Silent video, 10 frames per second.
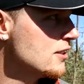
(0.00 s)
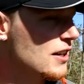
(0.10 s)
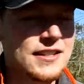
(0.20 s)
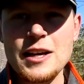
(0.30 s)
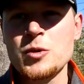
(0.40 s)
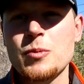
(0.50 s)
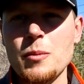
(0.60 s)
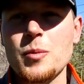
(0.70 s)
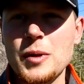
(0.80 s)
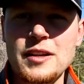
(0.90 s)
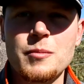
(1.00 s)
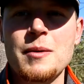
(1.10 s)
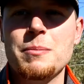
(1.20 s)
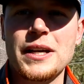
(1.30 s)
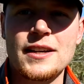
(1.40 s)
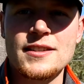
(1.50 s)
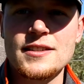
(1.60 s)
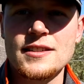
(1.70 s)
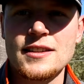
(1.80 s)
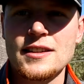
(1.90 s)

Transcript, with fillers: guys, that was probably my biggest,